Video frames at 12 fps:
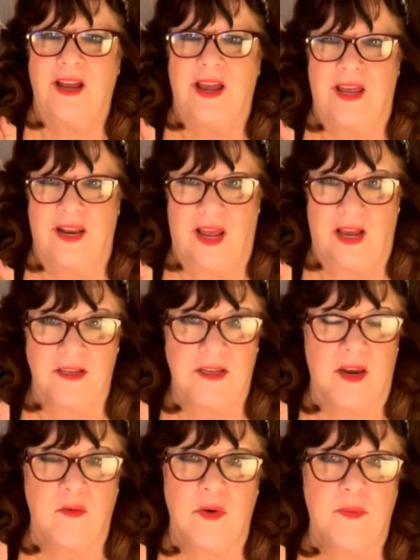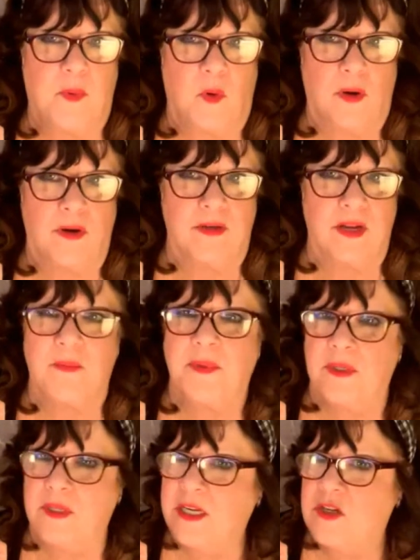An essay report, a
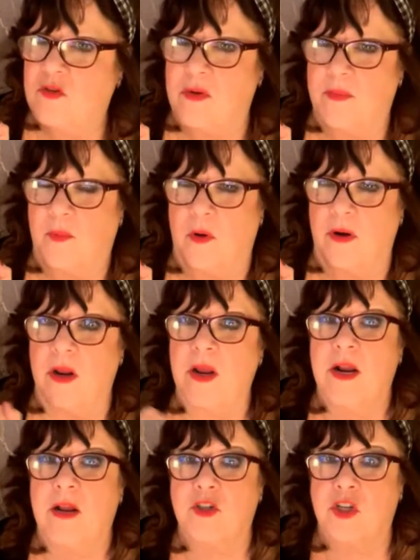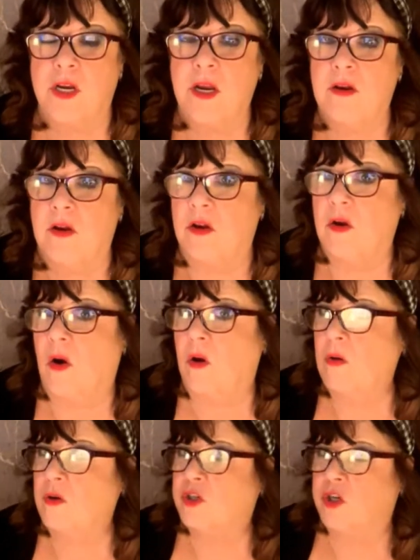police report. Now she
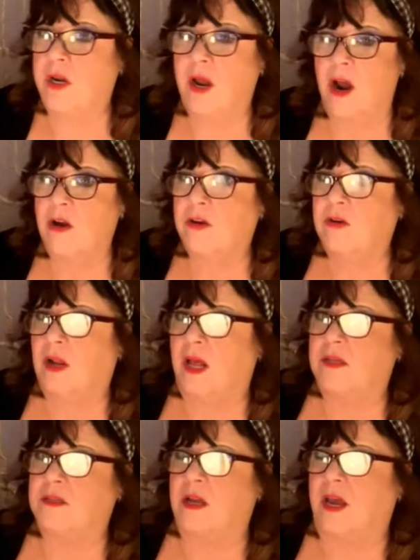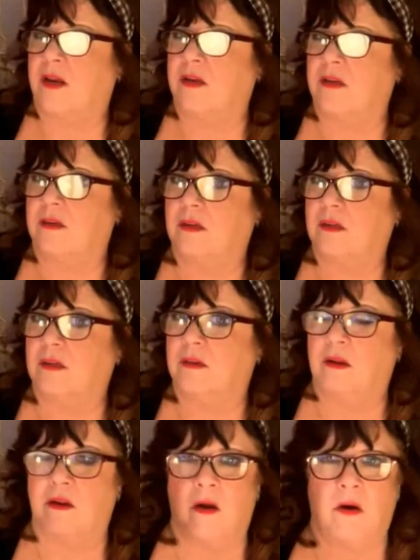argued last night.
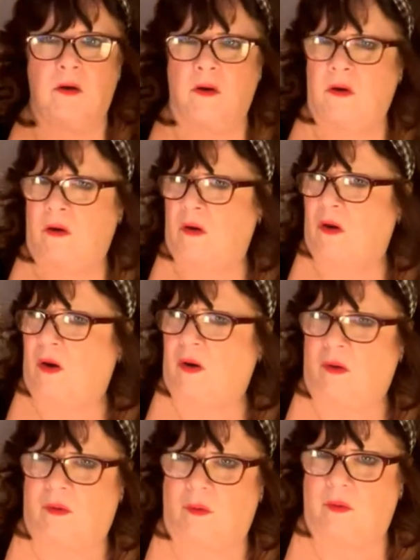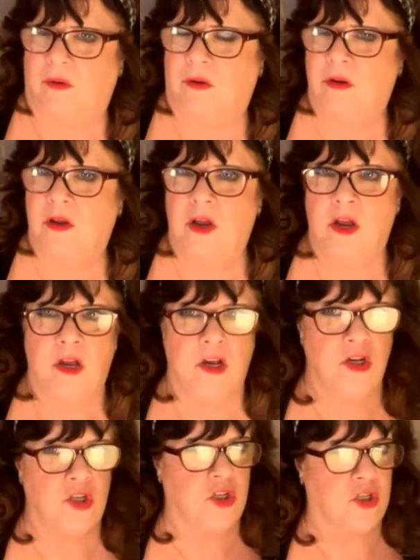Oh,
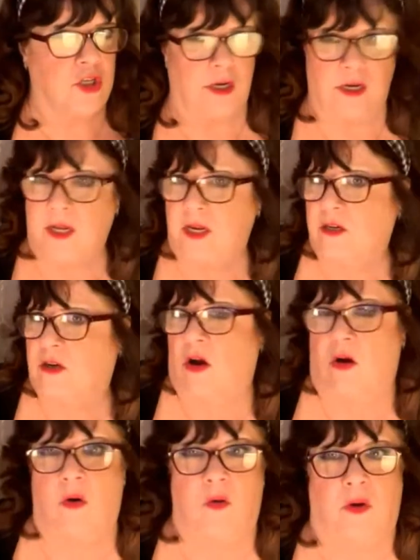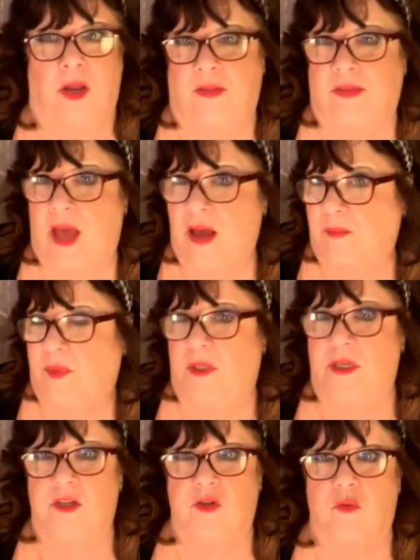she didn't go get that
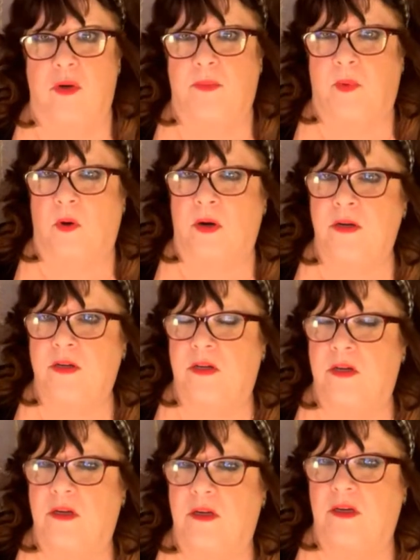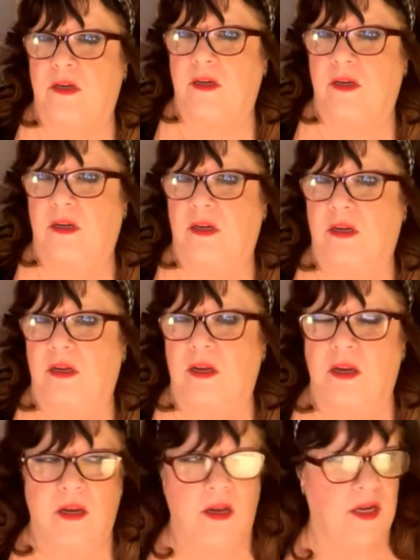police report.
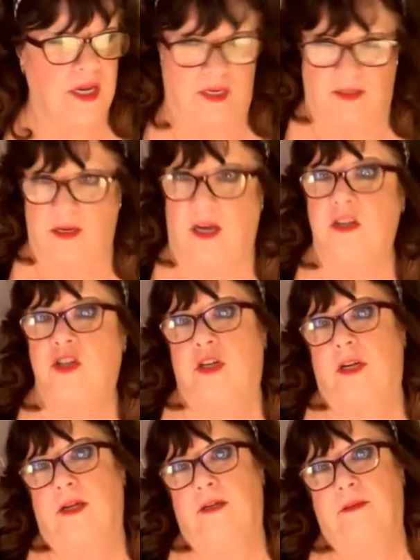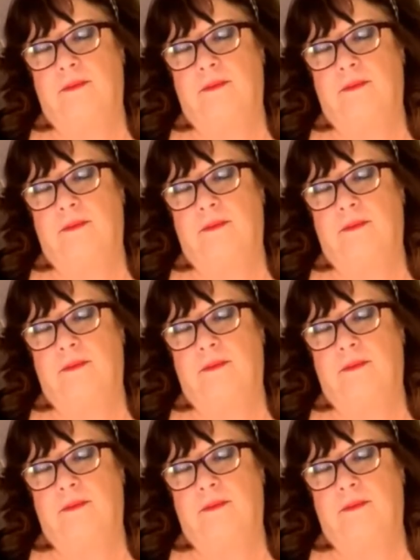In Touch did.